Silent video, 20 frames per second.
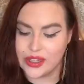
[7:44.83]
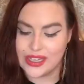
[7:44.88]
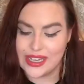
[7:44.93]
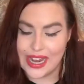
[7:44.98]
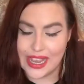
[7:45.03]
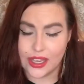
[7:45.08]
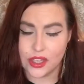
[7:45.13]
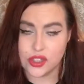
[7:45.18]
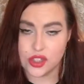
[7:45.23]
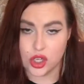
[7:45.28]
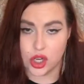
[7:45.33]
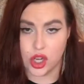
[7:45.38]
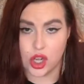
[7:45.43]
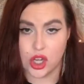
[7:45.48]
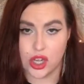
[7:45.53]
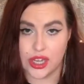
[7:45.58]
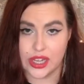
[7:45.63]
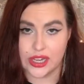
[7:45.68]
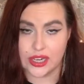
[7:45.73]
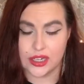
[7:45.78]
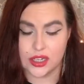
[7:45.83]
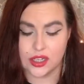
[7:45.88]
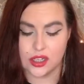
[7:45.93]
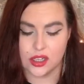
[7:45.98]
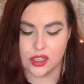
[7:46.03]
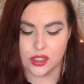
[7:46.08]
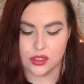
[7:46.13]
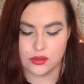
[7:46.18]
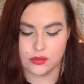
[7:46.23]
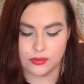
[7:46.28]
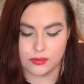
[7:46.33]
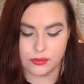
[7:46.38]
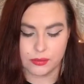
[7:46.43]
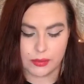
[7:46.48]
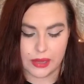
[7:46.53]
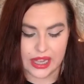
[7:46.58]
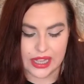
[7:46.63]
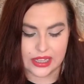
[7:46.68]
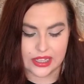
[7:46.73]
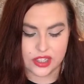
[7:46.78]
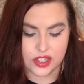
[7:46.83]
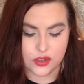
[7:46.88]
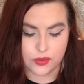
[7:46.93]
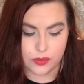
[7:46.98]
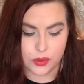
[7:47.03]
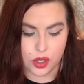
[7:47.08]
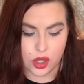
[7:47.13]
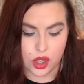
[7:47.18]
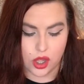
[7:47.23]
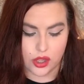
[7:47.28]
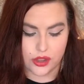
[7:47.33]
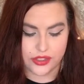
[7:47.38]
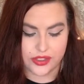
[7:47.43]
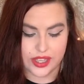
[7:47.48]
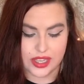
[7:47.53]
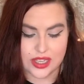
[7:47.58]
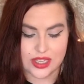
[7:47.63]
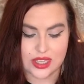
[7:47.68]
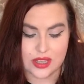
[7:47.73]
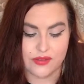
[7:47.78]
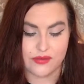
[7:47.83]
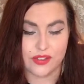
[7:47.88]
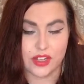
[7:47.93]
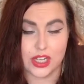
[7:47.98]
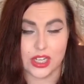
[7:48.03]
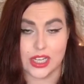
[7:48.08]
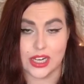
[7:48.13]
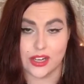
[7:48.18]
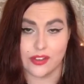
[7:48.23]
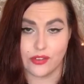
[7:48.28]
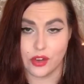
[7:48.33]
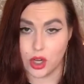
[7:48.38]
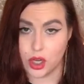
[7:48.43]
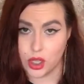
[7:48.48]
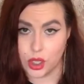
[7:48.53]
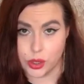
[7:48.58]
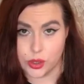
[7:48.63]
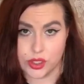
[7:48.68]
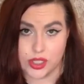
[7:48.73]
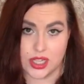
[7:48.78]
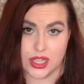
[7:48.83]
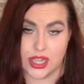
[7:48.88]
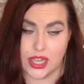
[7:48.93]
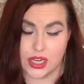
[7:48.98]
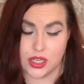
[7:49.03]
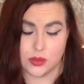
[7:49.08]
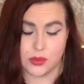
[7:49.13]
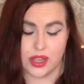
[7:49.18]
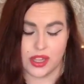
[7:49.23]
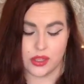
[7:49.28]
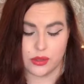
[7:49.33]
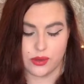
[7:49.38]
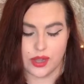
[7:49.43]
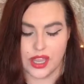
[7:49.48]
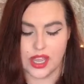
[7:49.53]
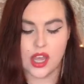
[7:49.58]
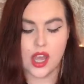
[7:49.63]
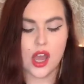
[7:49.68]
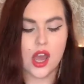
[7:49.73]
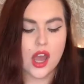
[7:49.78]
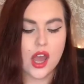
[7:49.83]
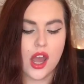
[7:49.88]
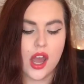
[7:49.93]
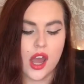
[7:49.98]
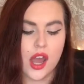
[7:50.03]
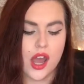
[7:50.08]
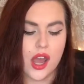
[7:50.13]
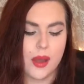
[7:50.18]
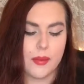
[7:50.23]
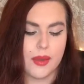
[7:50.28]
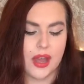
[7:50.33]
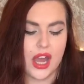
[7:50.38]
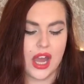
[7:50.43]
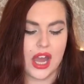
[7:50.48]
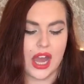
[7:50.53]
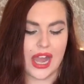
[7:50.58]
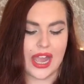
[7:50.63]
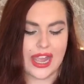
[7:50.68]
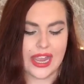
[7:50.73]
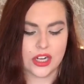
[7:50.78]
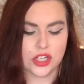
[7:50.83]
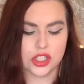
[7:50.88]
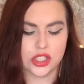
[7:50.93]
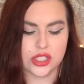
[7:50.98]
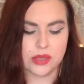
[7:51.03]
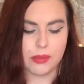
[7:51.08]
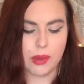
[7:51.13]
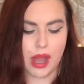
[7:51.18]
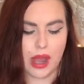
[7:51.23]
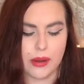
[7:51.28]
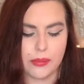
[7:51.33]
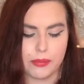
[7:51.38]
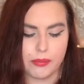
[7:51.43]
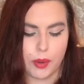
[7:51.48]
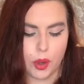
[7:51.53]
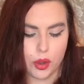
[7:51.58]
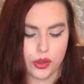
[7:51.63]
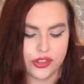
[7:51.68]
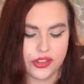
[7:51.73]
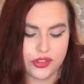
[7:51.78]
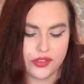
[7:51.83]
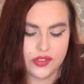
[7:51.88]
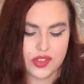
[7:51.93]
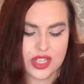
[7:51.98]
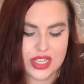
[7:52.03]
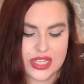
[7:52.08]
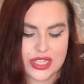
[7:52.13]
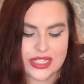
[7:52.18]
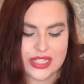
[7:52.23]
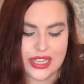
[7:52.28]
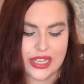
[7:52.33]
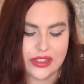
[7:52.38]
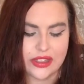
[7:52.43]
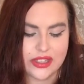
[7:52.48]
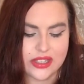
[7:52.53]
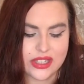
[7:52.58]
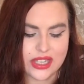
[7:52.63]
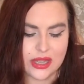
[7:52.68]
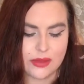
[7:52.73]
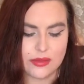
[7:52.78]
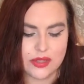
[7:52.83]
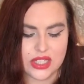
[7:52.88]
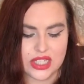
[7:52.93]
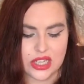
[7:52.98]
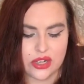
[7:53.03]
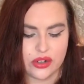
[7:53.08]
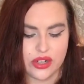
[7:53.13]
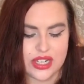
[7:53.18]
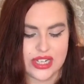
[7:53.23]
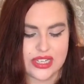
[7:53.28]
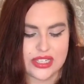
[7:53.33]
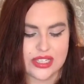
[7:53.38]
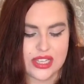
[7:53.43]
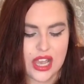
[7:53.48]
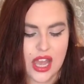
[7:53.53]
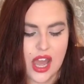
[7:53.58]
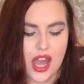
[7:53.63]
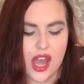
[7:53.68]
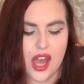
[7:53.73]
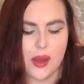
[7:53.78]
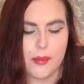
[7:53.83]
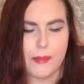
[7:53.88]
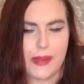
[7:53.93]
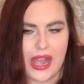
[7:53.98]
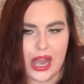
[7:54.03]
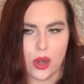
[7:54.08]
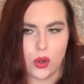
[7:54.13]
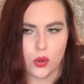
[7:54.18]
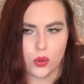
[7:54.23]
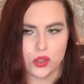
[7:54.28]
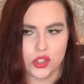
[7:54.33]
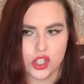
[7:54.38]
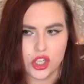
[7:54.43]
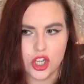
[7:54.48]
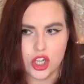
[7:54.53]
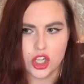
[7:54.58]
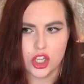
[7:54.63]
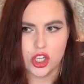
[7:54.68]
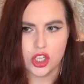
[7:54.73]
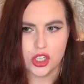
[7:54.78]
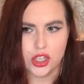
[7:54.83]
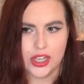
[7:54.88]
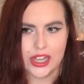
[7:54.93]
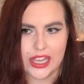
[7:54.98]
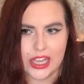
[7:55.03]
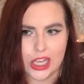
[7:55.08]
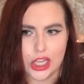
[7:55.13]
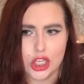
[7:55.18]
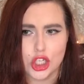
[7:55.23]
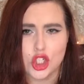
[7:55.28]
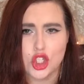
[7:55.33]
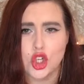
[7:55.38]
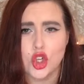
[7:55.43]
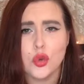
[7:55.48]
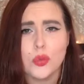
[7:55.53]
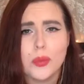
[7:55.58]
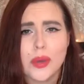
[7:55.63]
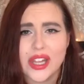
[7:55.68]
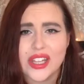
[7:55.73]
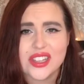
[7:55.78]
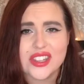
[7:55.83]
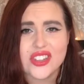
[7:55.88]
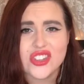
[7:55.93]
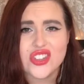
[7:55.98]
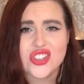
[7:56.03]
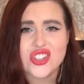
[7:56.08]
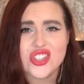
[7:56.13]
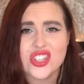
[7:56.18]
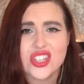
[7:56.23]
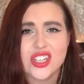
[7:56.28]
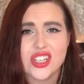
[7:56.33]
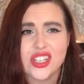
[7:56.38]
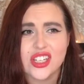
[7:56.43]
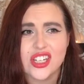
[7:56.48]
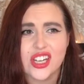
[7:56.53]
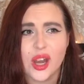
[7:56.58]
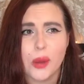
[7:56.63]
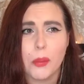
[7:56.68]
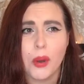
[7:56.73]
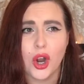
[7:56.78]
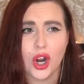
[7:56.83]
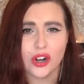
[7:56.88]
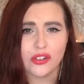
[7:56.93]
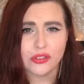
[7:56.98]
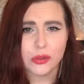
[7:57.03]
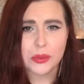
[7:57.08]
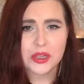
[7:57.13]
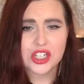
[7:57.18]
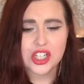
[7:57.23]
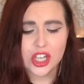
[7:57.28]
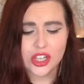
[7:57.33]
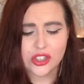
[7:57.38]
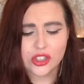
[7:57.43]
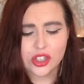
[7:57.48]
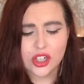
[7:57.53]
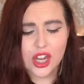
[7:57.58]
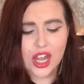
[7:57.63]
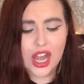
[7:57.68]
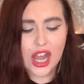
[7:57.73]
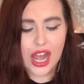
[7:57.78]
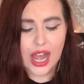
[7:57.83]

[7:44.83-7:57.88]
Next on my list of book haul things, I'm getting very close to the end, by the way. I actually bought both of these in the same series about like 2 months apart from each other.